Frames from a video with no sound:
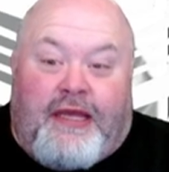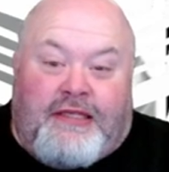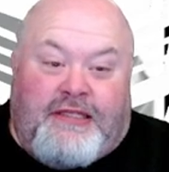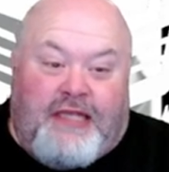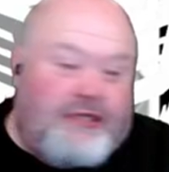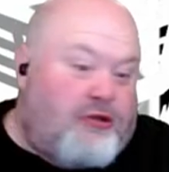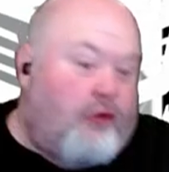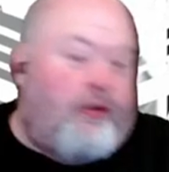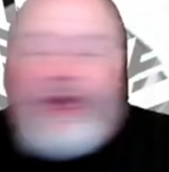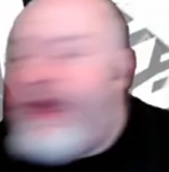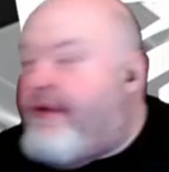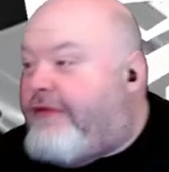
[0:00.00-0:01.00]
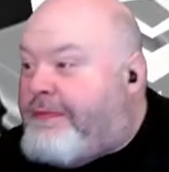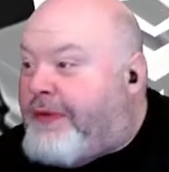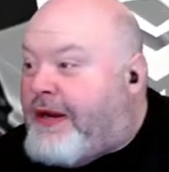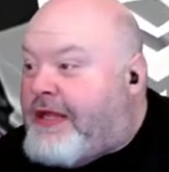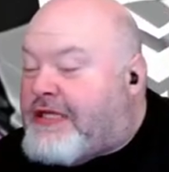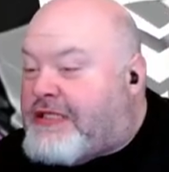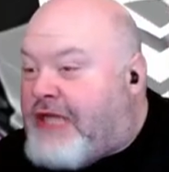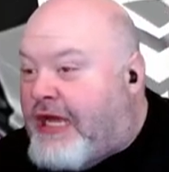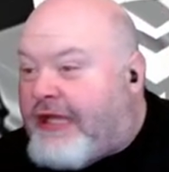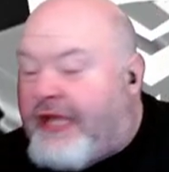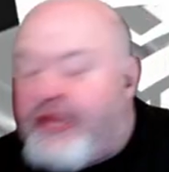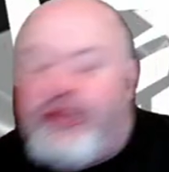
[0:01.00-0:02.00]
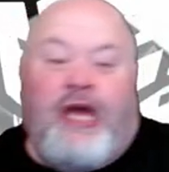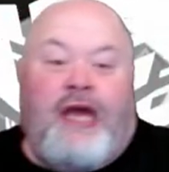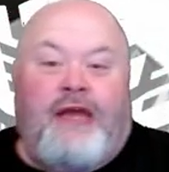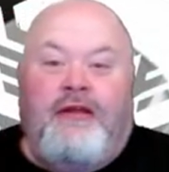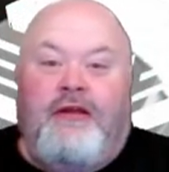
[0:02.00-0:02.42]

this or everybody does not like that.